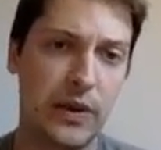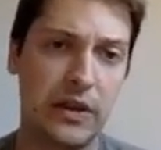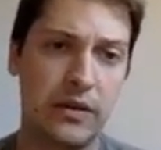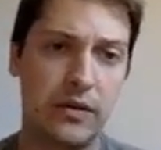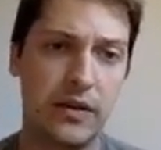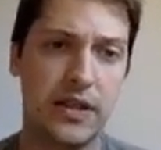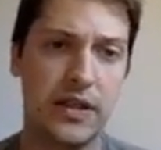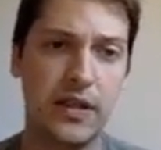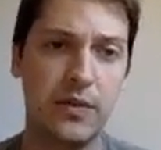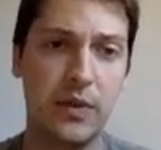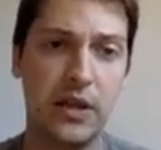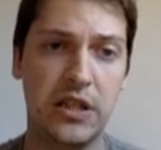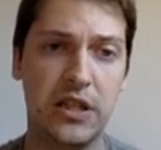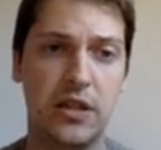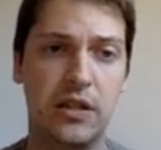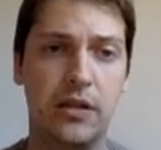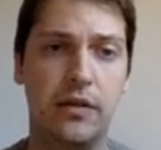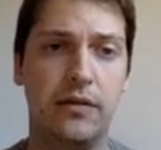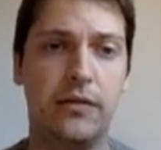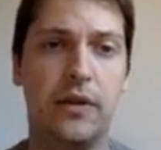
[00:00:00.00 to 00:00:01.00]

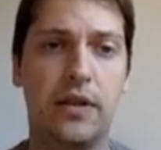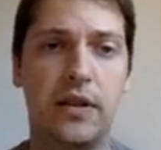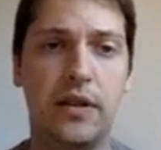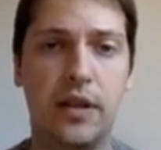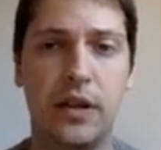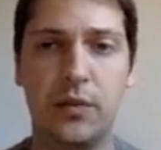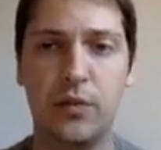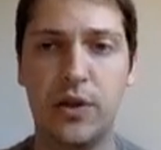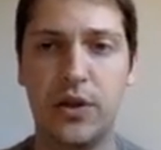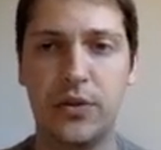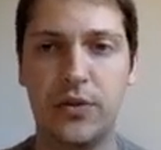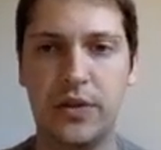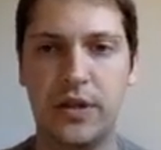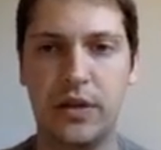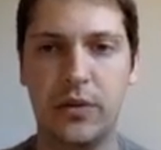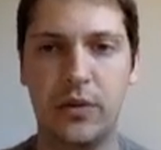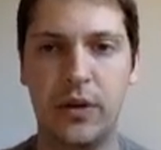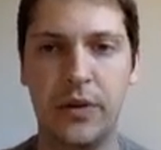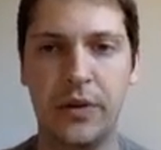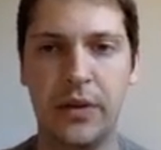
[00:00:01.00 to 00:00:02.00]
estimation of the time to
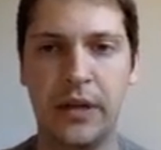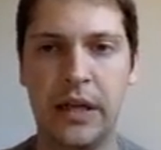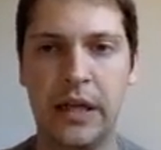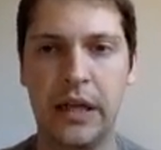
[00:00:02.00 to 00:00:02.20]
0,